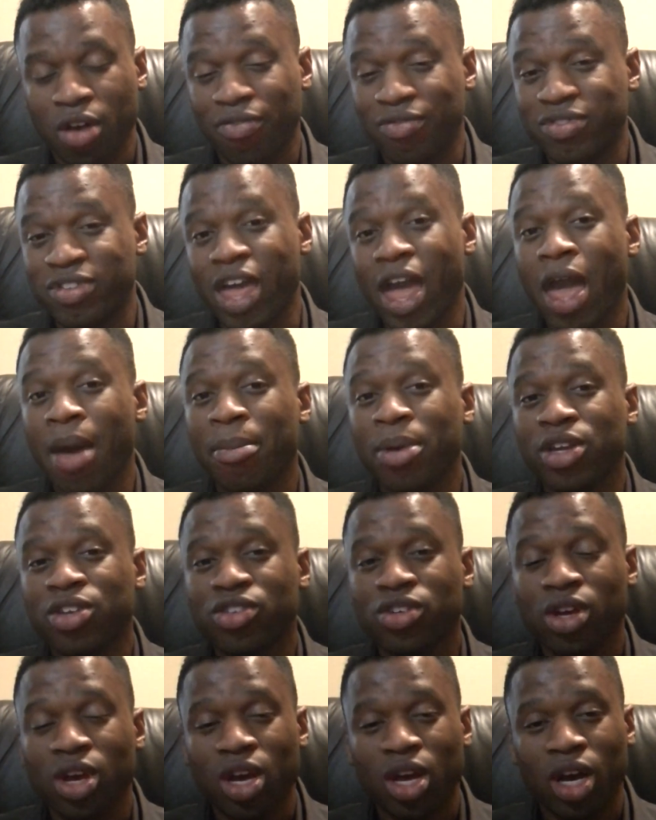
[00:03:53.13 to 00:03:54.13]

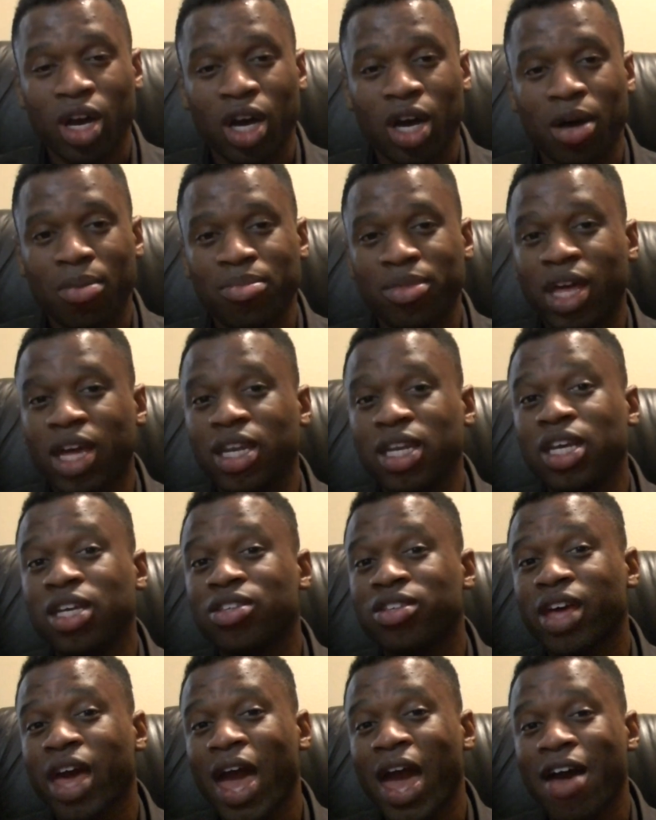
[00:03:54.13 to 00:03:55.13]
damage, they need
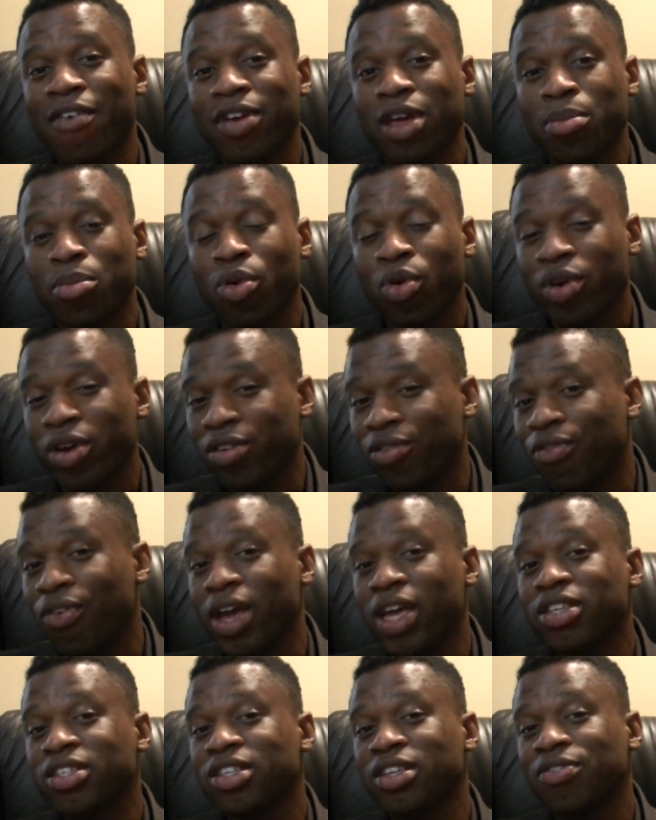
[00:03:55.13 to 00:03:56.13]
to have a more
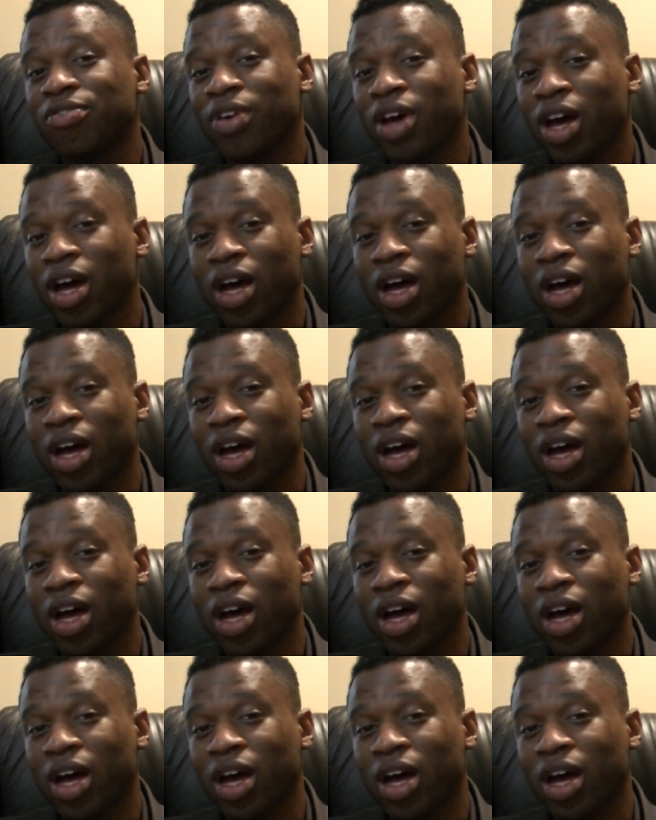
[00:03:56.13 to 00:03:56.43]
invasive